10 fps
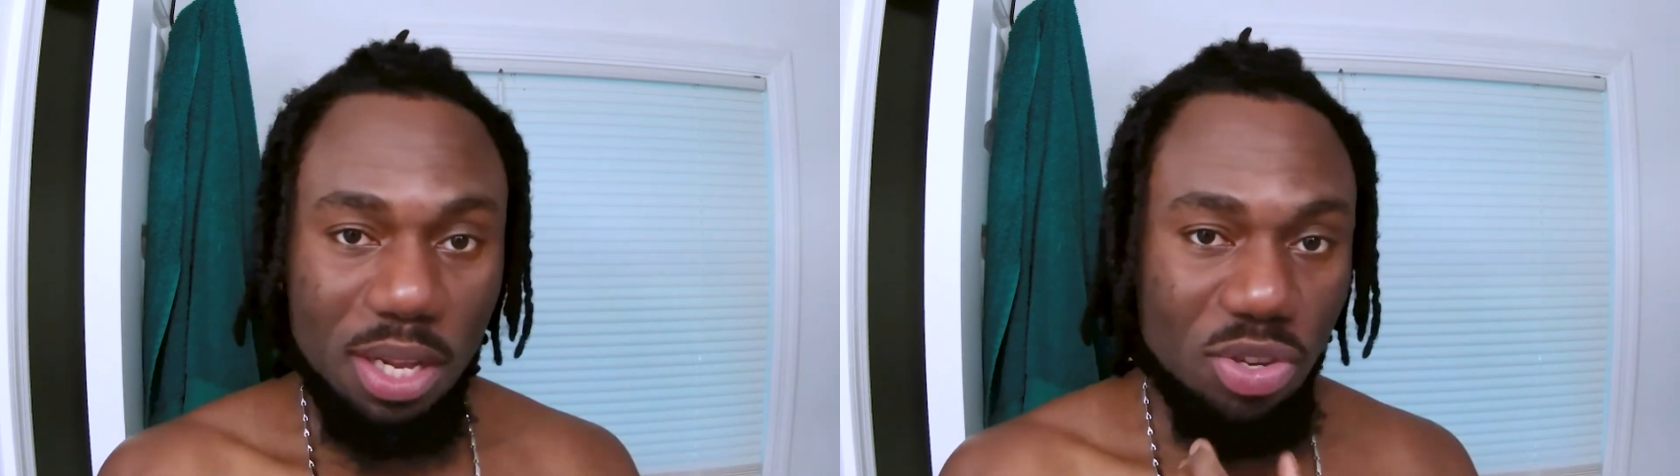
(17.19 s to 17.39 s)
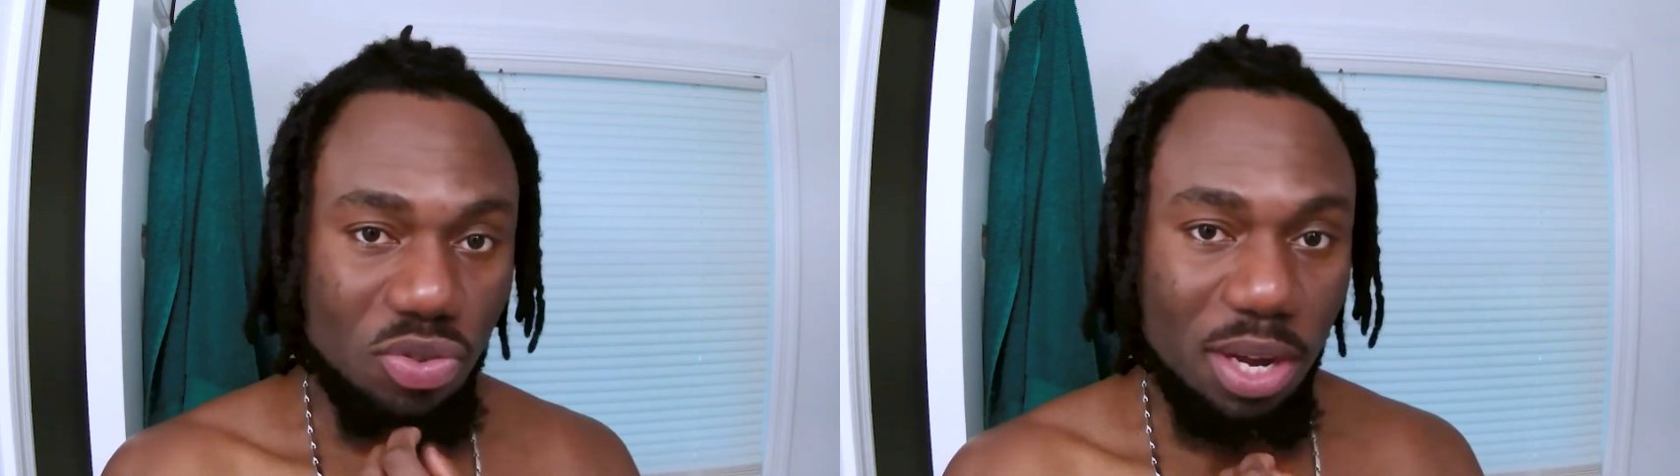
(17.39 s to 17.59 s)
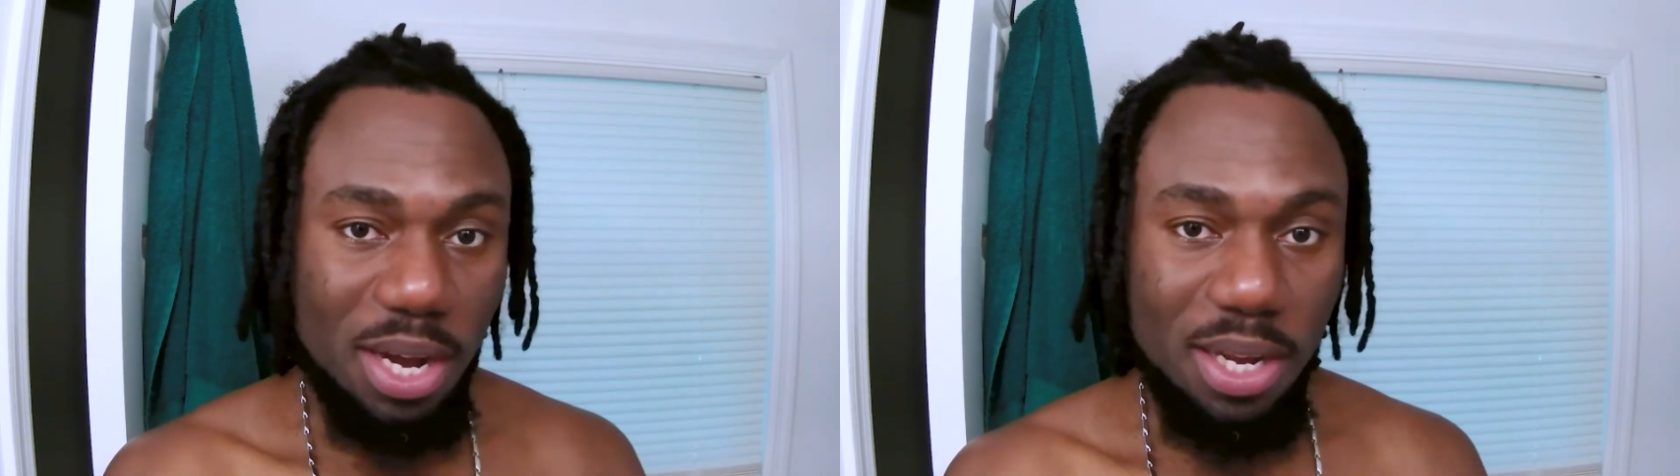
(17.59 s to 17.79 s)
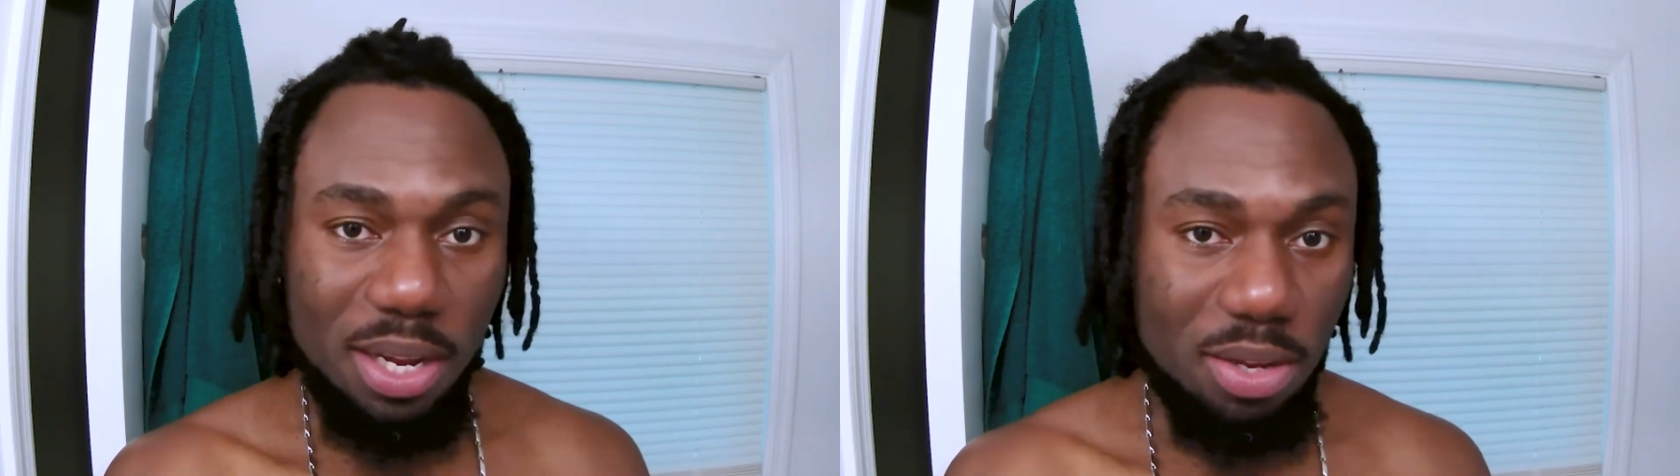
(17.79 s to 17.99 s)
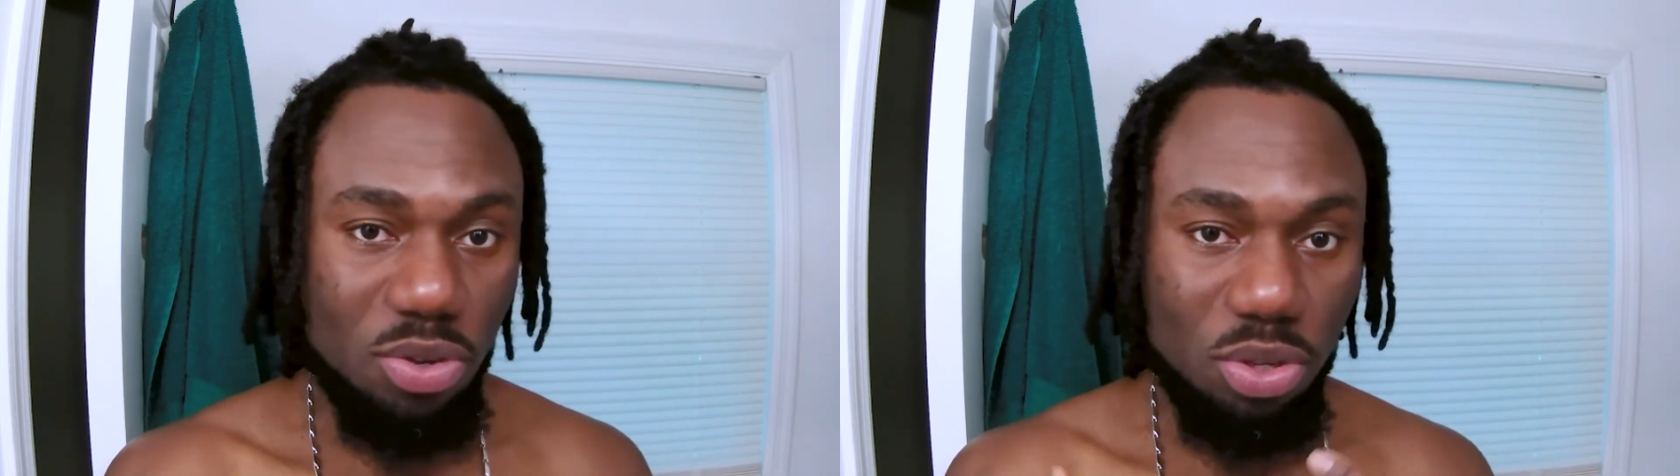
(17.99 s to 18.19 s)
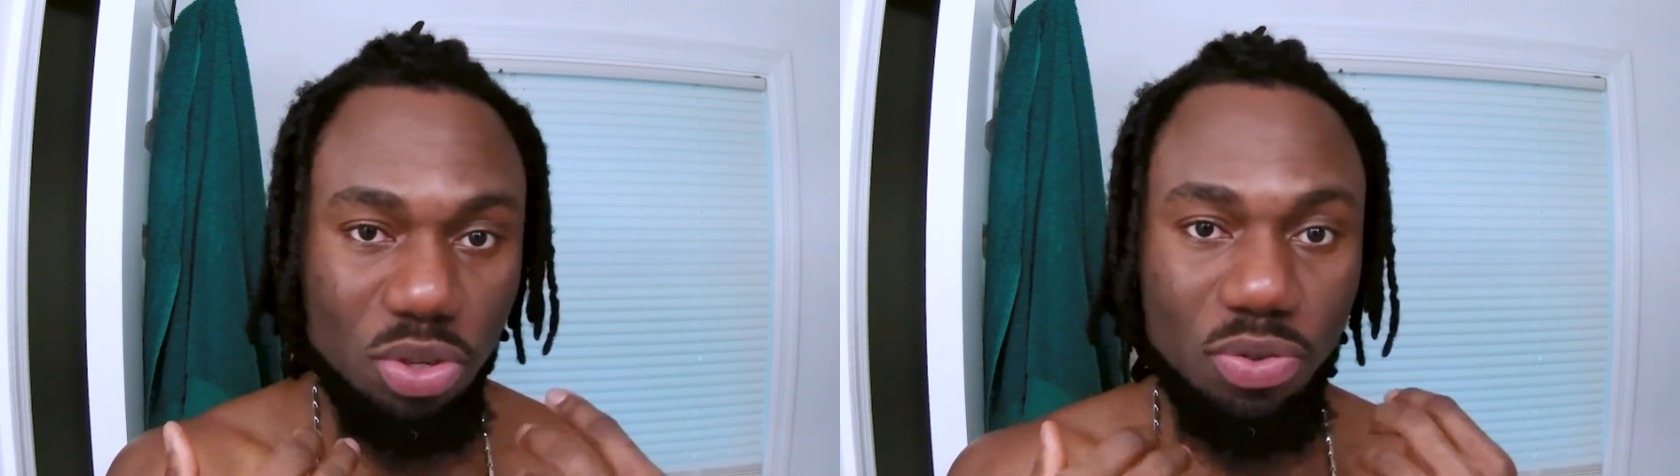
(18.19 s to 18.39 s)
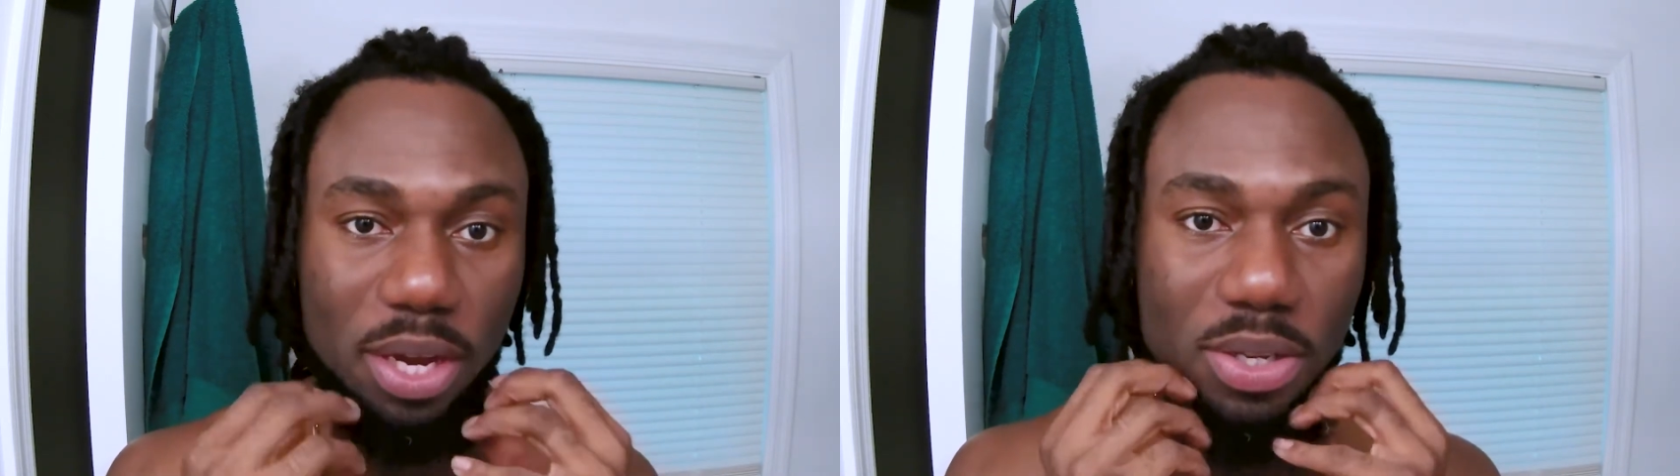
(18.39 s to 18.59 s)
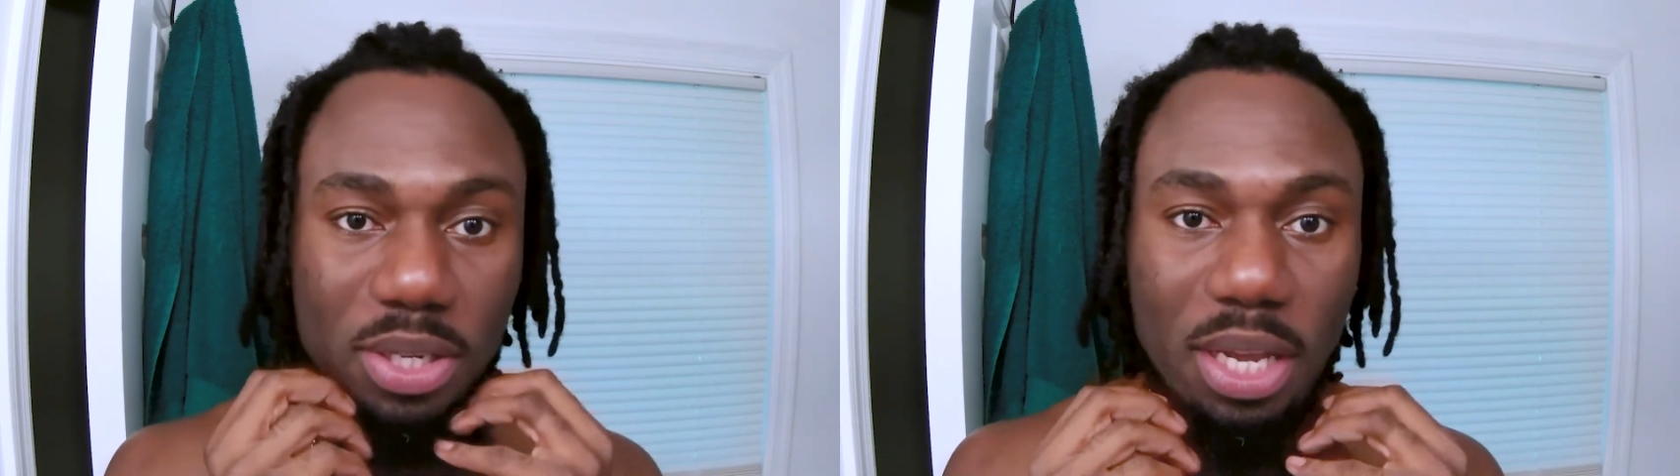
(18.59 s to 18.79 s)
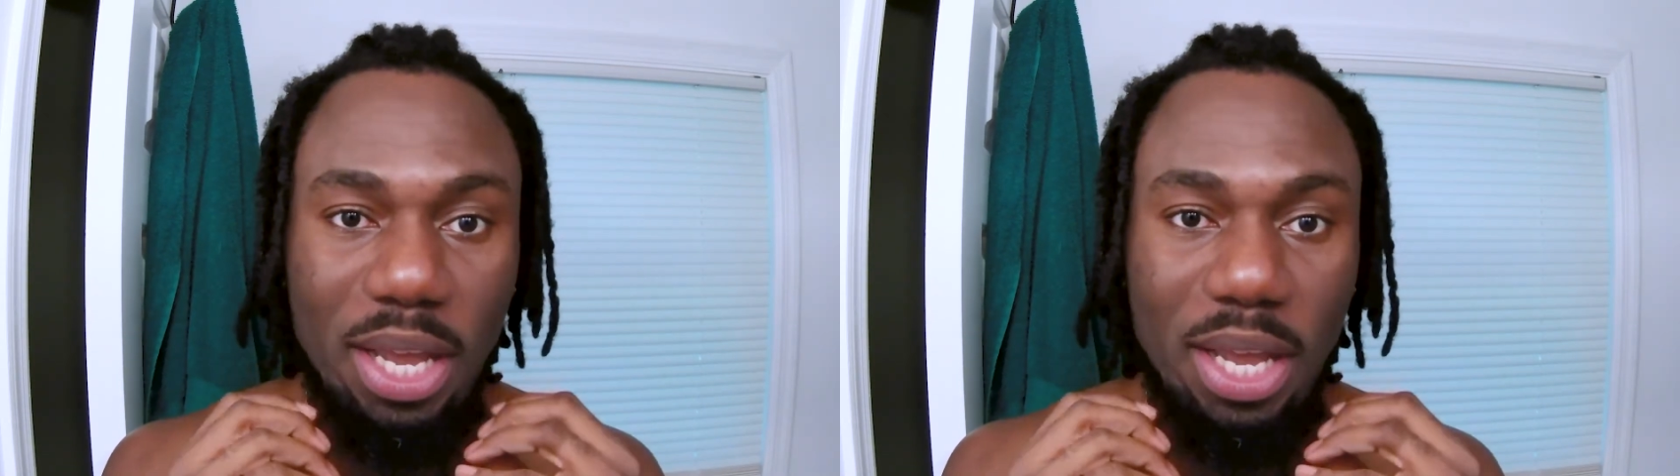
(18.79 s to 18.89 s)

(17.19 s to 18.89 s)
and drying, it just shrinks